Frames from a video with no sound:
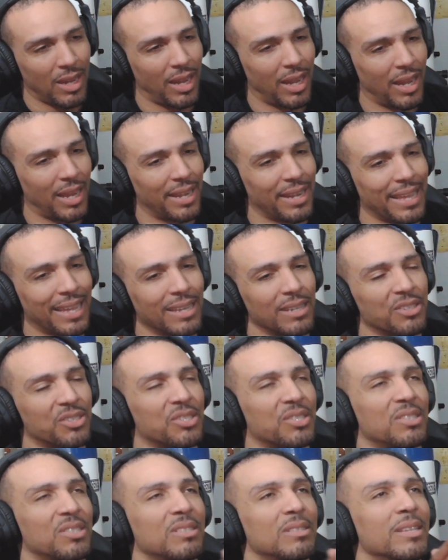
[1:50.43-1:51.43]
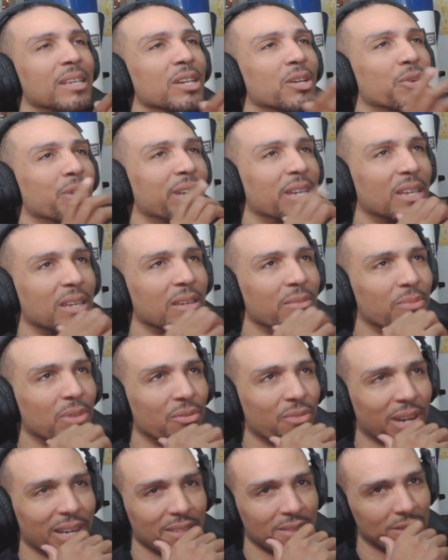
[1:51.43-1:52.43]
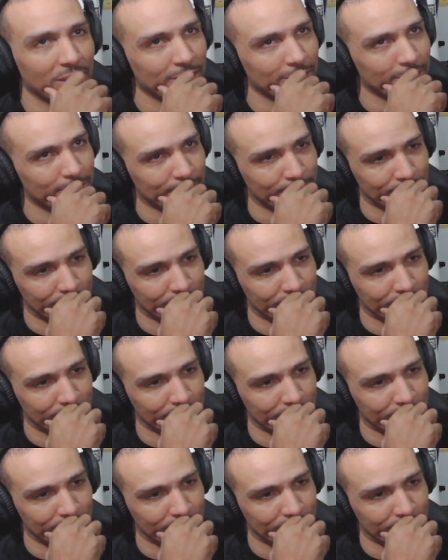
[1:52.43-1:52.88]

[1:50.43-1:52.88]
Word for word: And that is still hitting me right there.